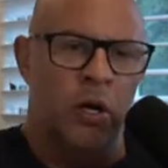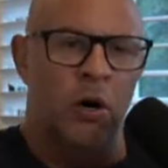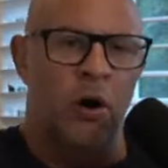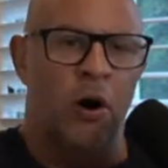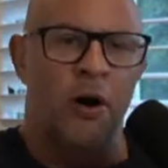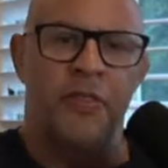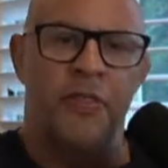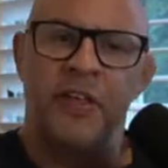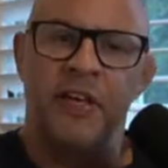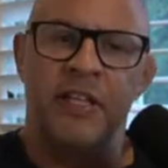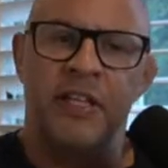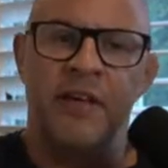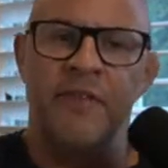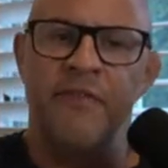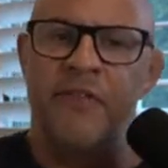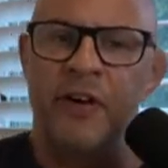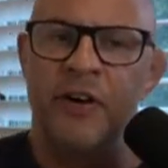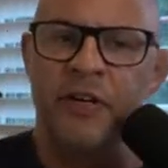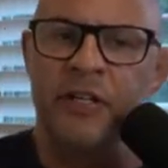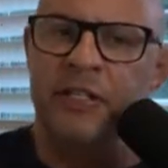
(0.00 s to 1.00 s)
I think they're
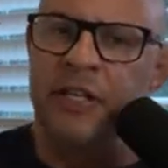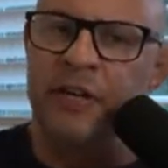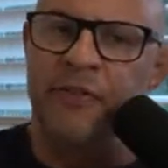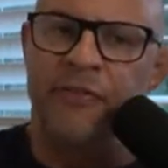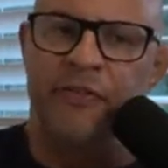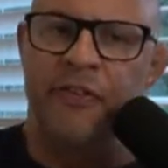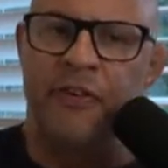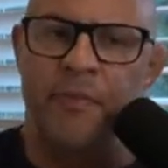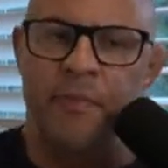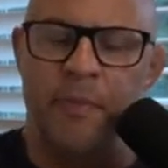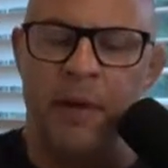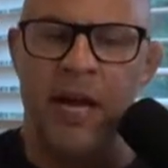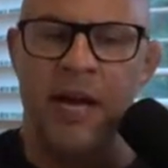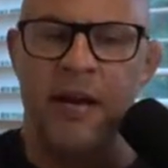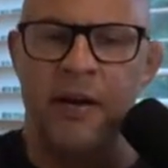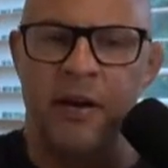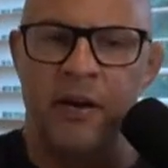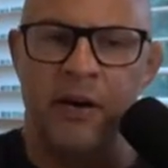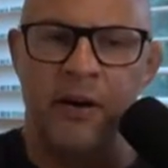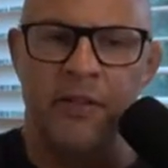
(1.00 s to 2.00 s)
very different,
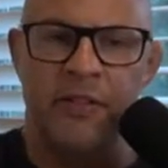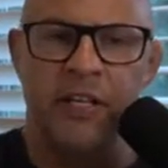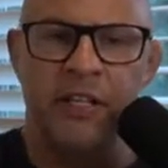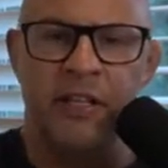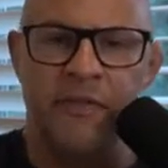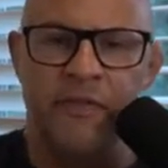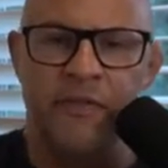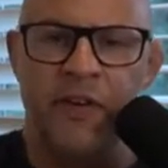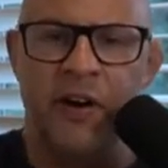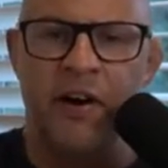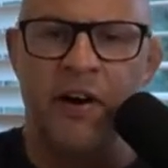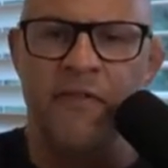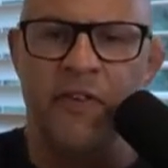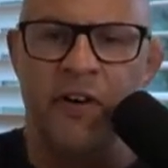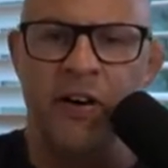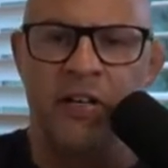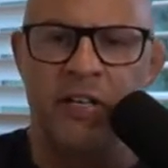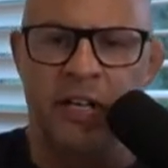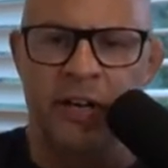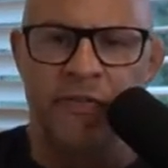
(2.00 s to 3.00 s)
man. I think they're very,
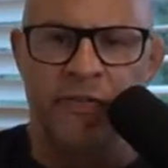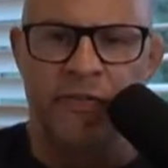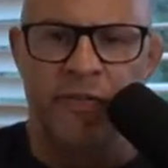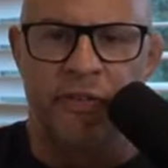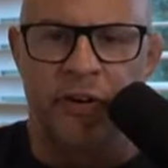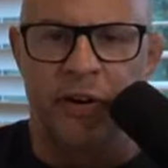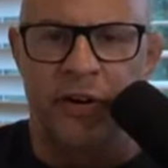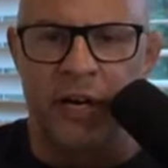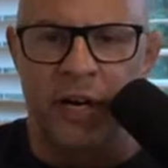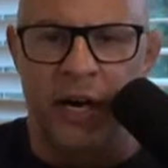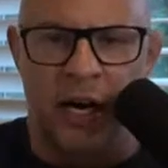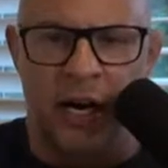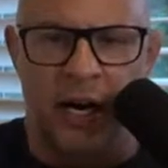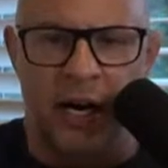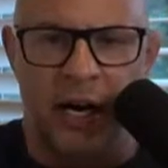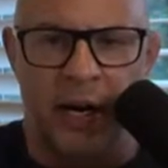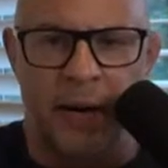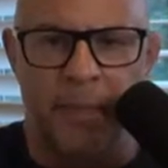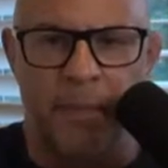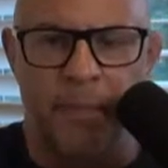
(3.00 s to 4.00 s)
very different
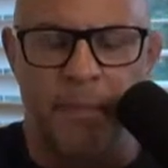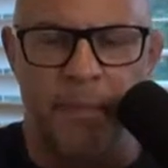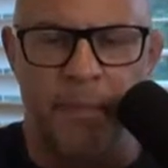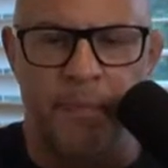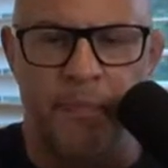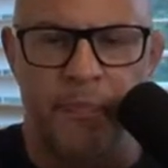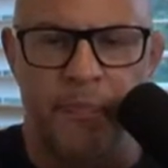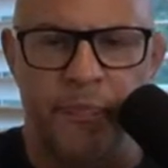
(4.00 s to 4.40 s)
in